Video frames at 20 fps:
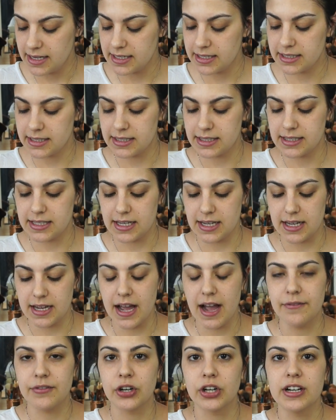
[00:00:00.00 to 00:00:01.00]
see.
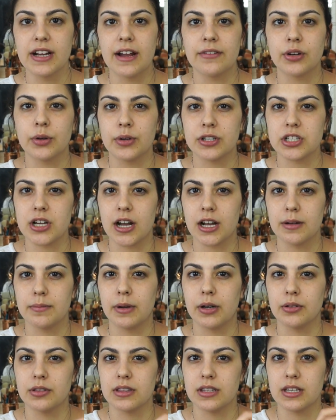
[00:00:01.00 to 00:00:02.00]
I've heard everyone talk
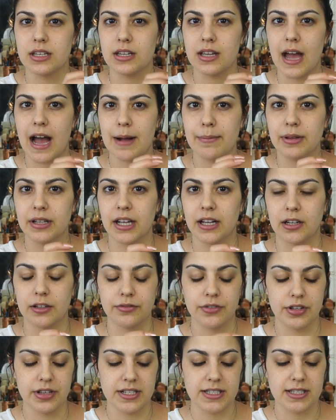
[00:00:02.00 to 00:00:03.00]
about the
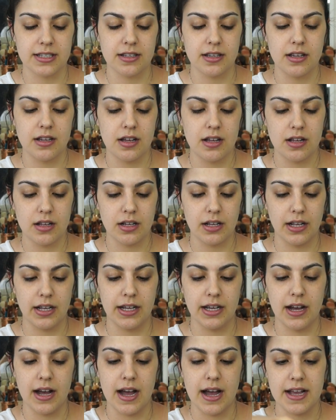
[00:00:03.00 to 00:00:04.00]
applicator for this
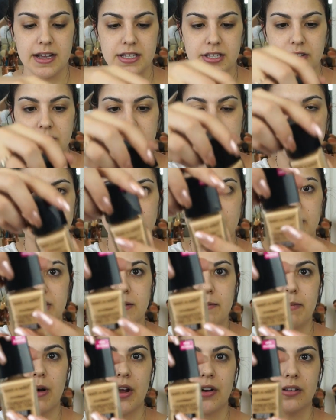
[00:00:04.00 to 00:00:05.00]
guy. So this is what
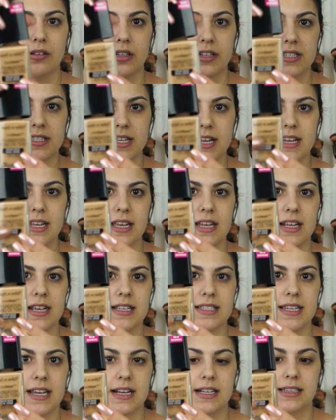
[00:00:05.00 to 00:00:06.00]
the bottle looks like. It
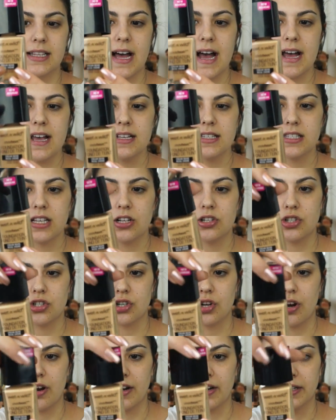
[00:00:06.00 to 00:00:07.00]
is a glass
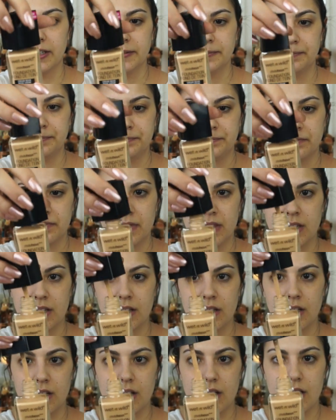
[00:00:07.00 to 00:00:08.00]
jar
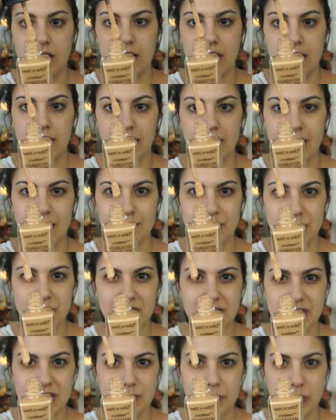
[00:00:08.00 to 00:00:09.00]
and it comes
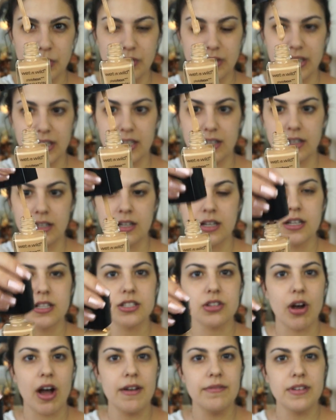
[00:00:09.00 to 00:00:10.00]
with a spoolie.
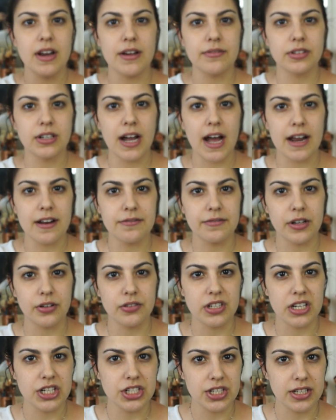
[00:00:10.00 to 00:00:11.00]
So I've never had a
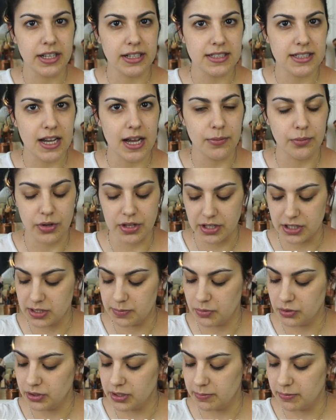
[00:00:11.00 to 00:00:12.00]
foundation that's come with a
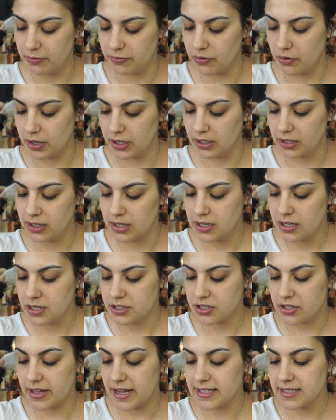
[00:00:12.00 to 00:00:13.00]
spoolie before.
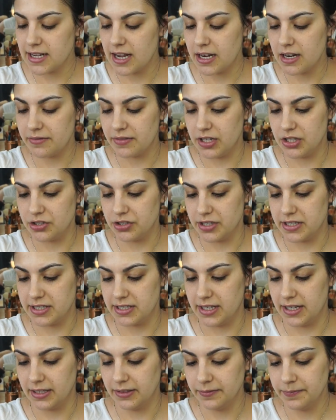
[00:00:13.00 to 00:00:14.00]
So that's kind of
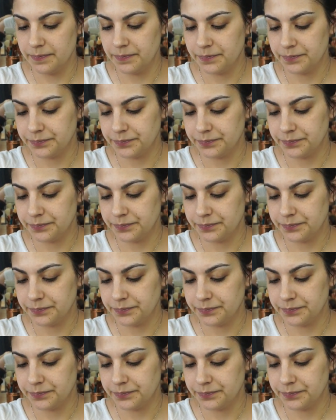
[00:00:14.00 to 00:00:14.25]
interesting.